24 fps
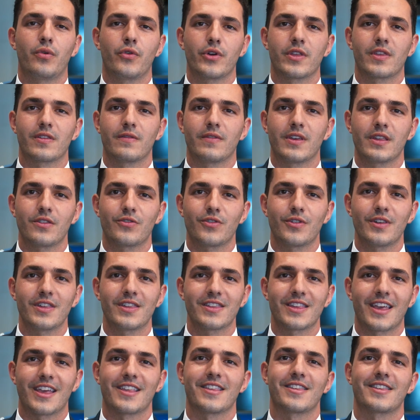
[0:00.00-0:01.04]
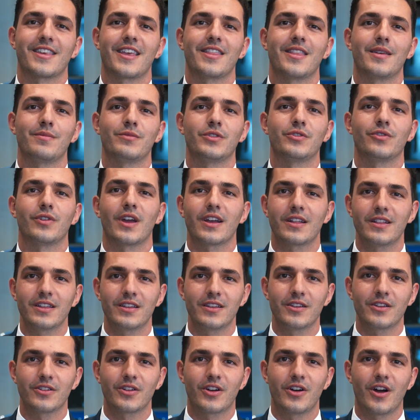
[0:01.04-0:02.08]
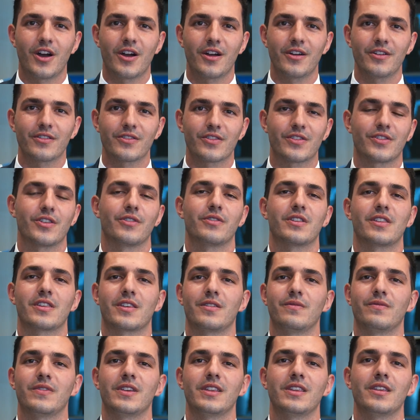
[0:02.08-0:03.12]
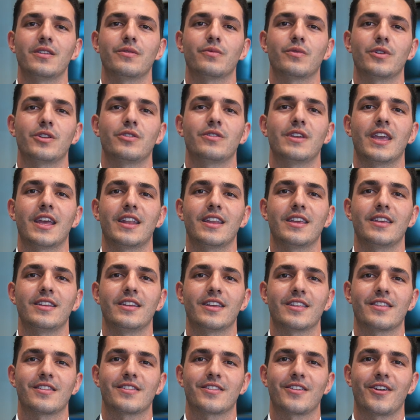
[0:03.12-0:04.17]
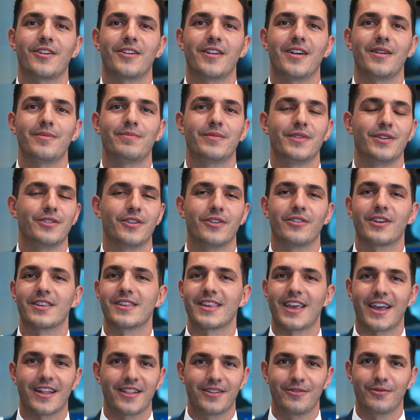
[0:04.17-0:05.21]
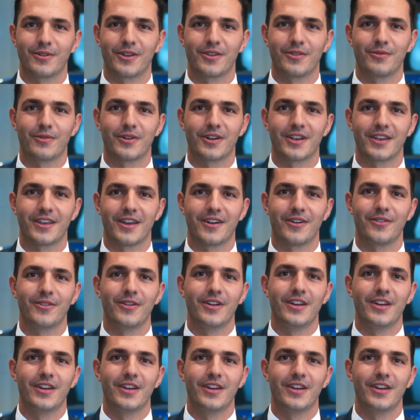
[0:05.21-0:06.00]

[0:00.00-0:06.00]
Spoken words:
points of interest and send them directly to your car, so it's convenient when you get in and start up, you know exactly where you want to go.